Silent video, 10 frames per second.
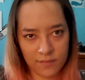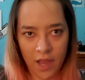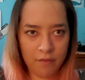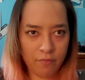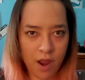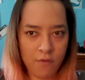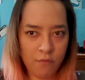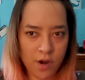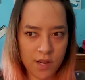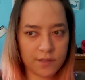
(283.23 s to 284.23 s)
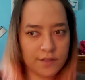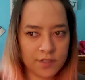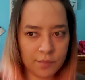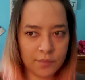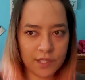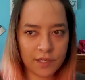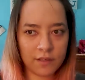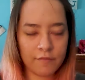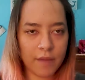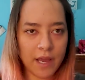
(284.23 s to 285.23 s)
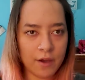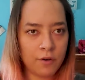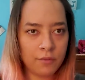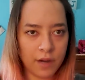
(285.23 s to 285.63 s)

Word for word: I, I wanted something of my own.